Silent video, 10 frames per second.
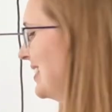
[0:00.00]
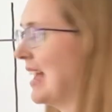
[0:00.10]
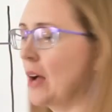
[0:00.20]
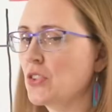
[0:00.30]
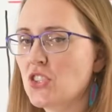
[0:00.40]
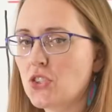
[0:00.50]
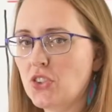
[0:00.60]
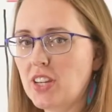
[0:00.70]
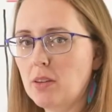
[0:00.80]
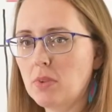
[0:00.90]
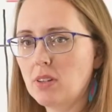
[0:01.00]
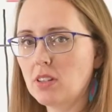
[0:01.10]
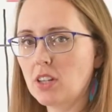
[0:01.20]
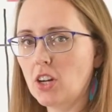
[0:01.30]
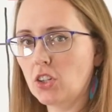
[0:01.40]
downstream
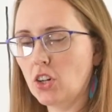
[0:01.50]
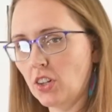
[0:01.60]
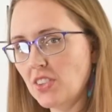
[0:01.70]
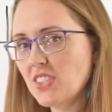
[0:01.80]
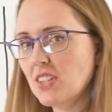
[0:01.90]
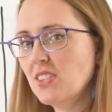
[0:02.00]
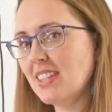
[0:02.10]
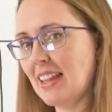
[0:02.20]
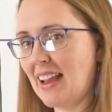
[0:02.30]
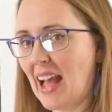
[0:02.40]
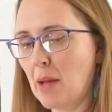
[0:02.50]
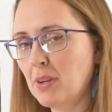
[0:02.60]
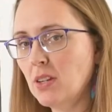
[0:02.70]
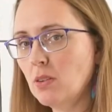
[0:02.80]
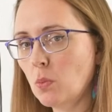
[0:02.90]
occurrences that
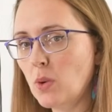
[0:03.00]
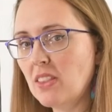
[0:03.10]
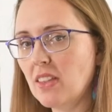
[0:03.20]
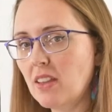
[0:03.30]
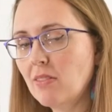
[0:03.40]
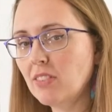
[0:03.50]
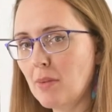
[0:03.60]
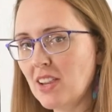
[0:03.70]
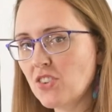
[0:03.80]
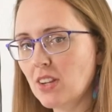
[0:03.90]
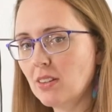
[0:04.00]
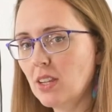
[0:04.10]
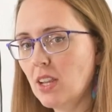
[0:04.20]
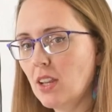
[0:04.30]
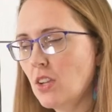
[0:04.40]
happen with inflammation.
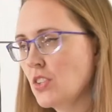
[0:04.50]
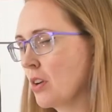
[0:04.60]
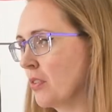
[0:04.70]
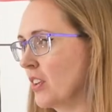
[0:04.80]
So, for